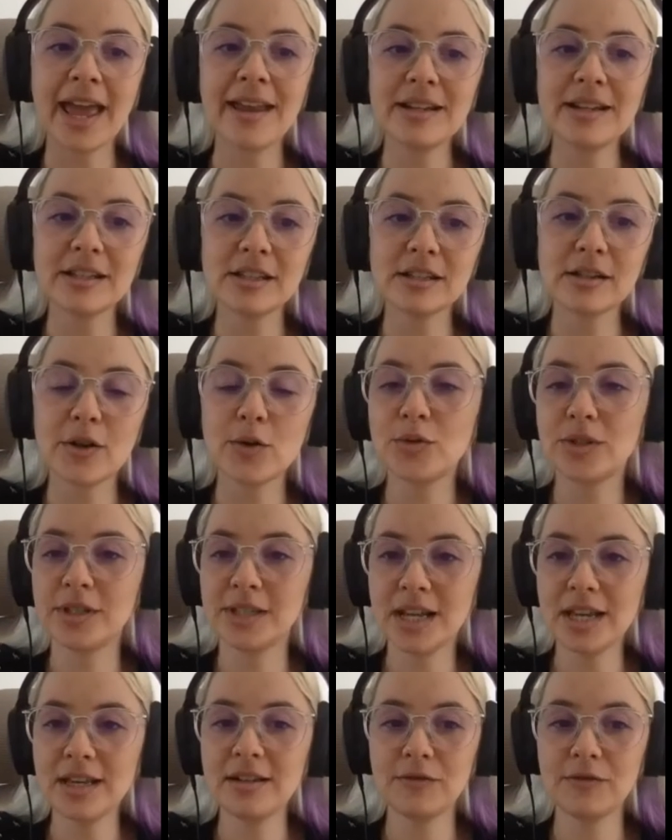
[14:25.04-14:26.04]
and disclose
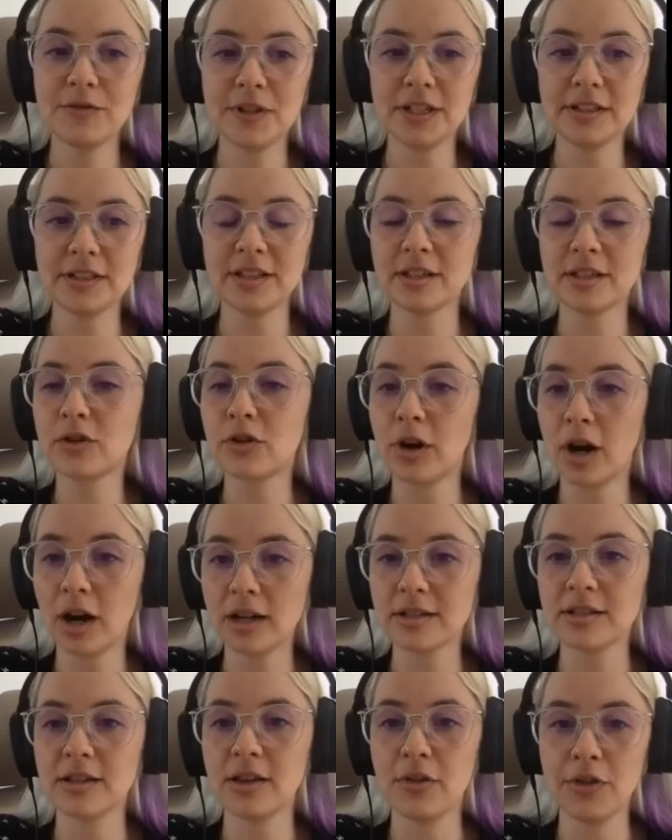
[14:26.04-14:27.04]
data fields
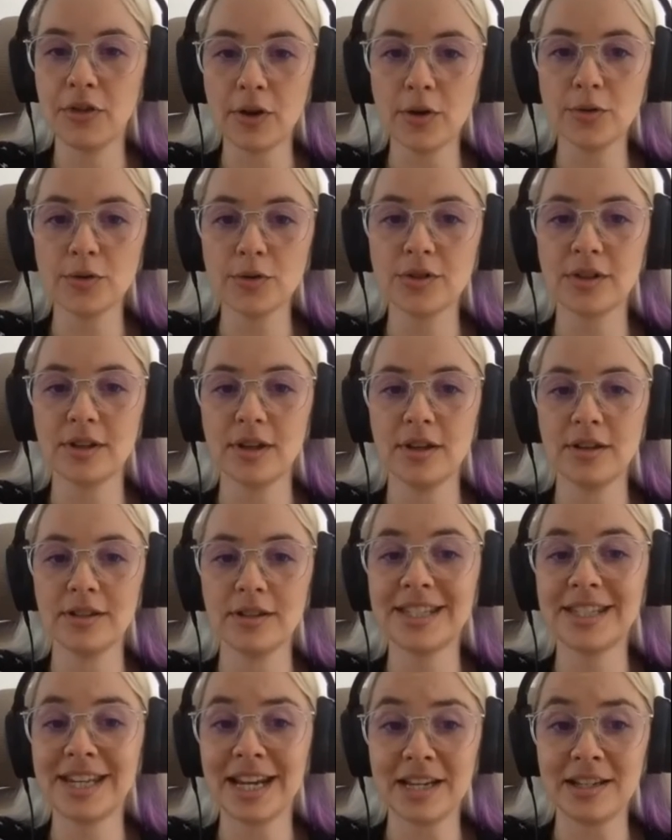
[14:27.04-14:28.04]
across those uh,
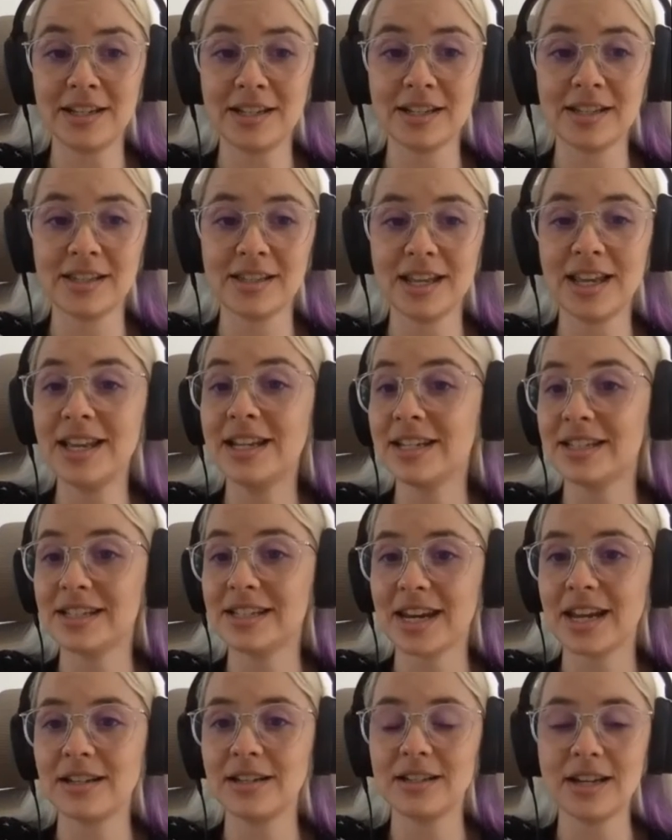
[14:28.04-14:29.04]
stages in a
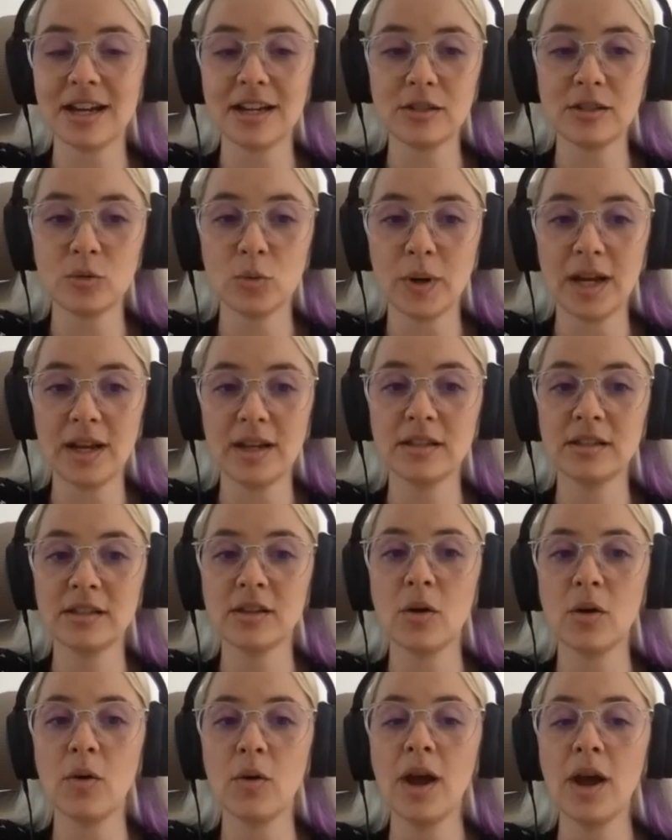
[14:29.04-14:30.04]
standardized way
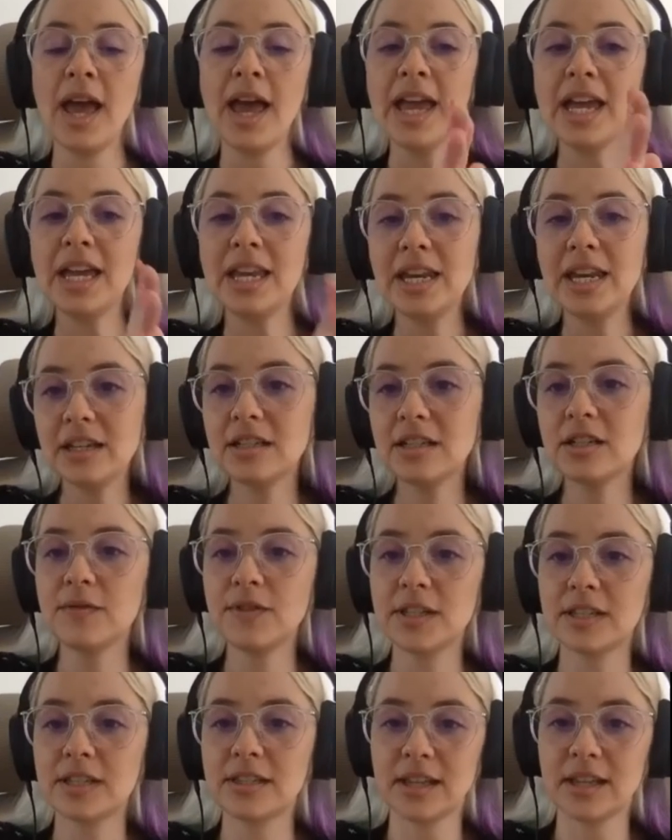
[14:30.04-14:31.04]
so in each of
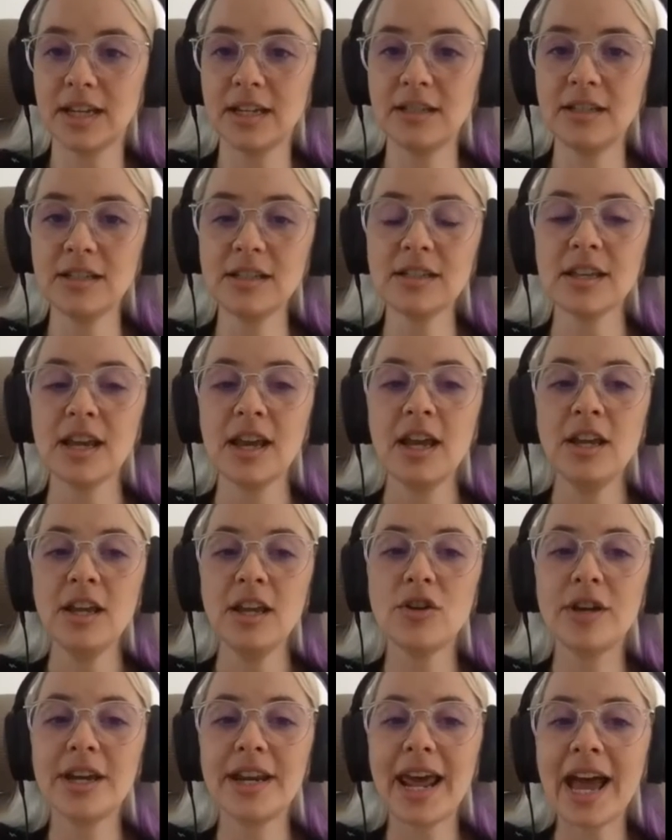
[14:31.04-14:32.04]
the stages
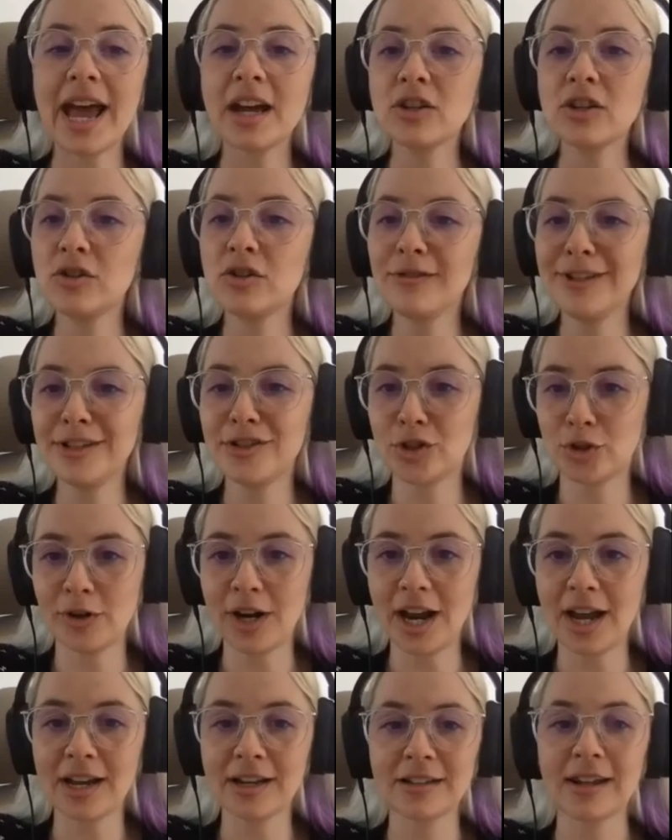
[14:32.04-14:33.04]
you can actually
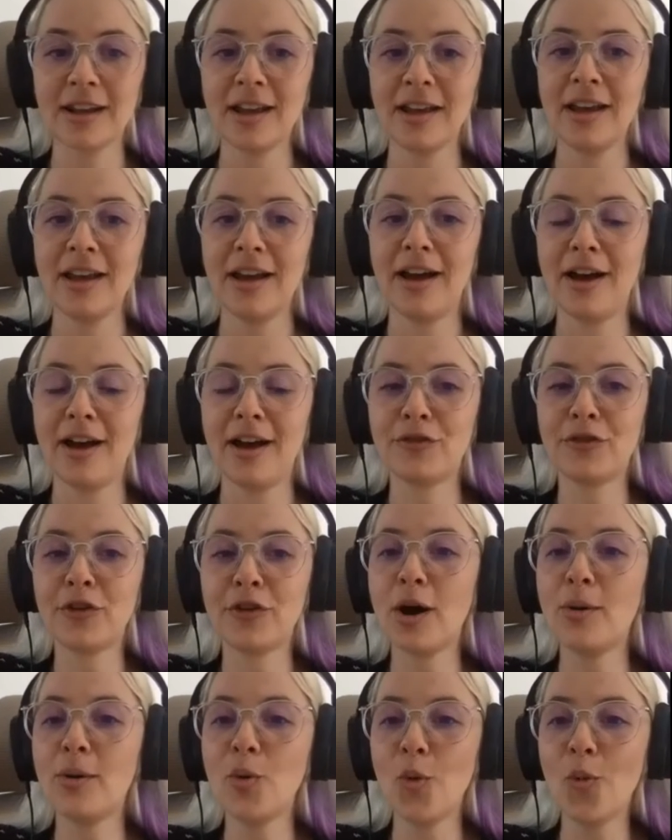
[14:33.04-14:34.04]
track uh,
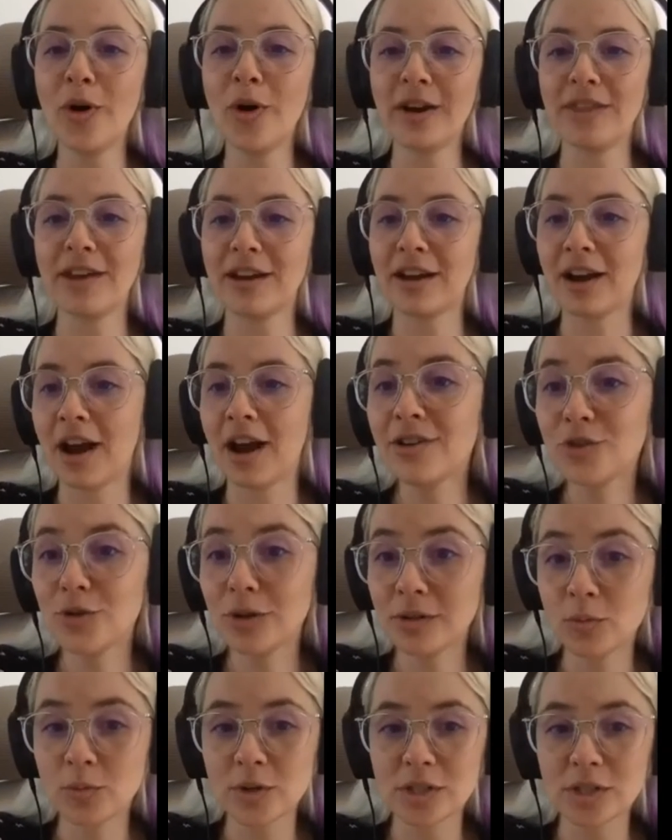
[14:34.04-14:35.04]
from where that
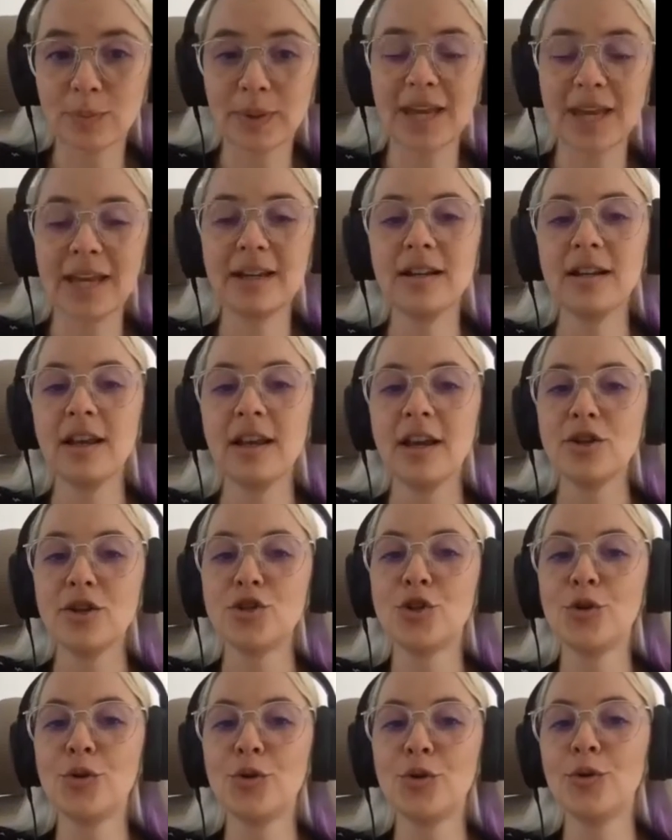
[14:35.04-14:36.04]
contract was planned
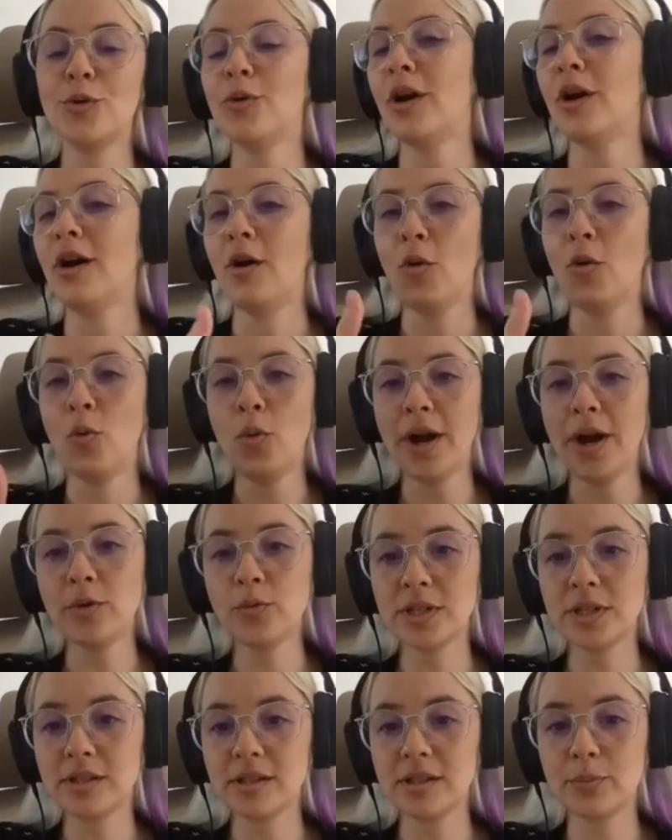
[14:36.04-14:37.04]
to when
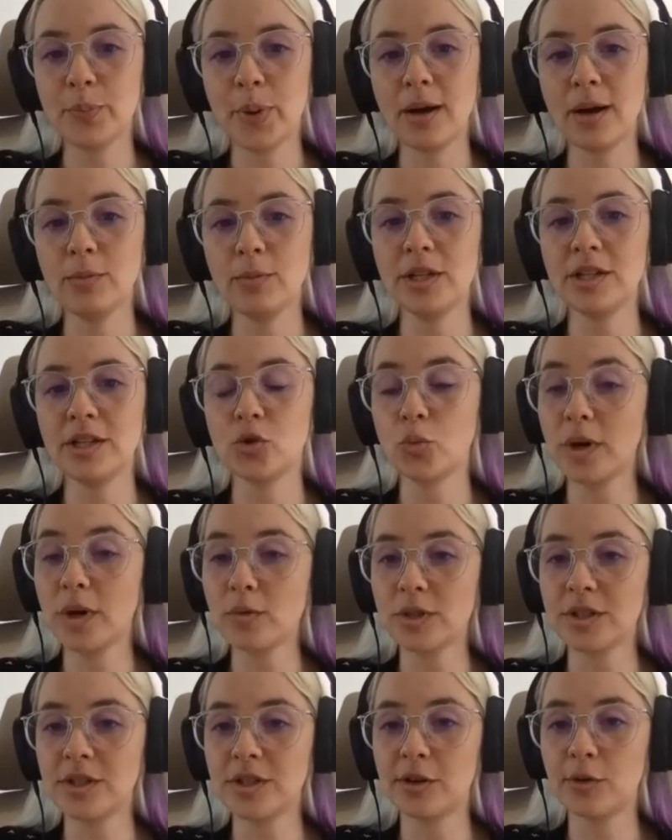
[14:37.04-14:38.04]
was it published, when
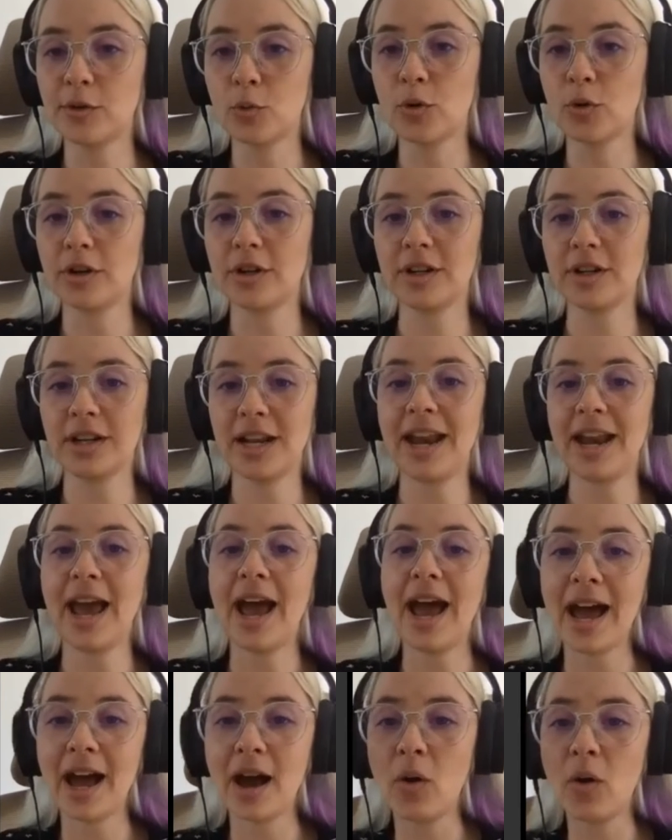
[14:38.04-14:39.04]
was it awarded, and
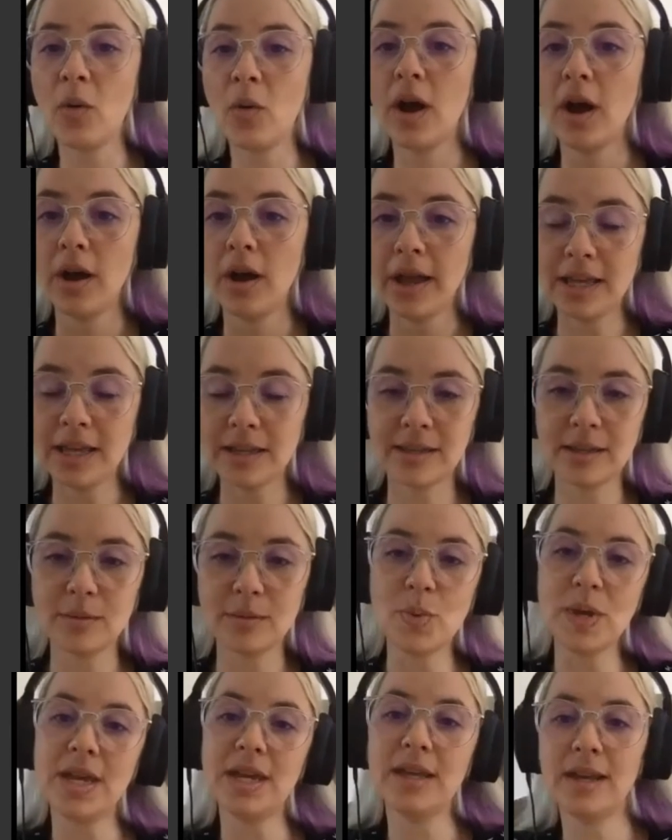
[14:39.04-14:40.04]
how is
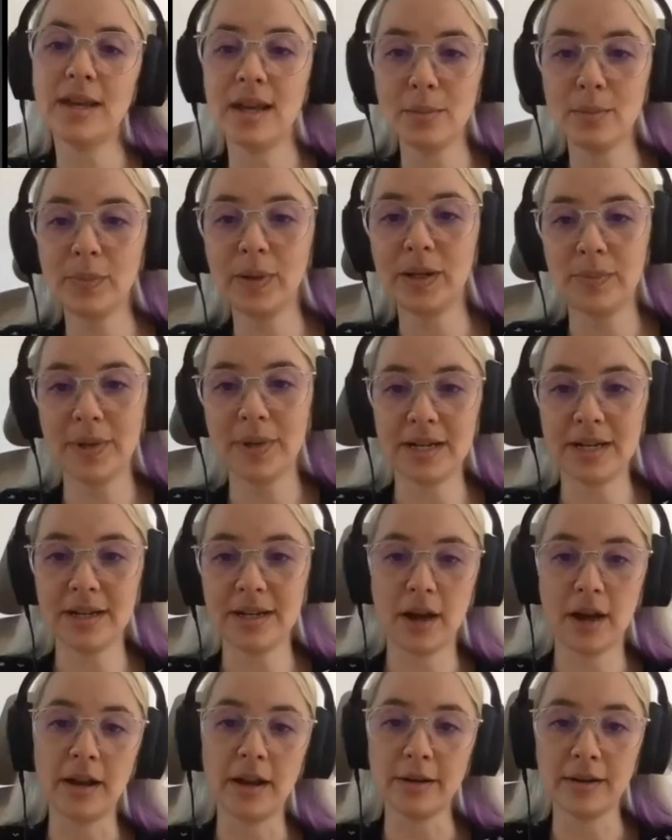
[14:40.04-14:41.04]
it being implemented
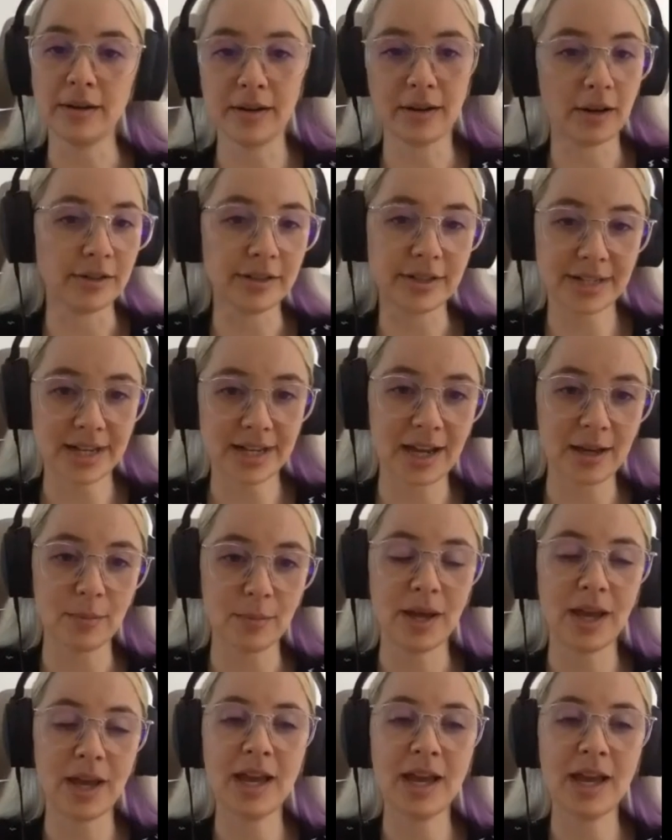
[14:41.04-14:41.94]
on, on time.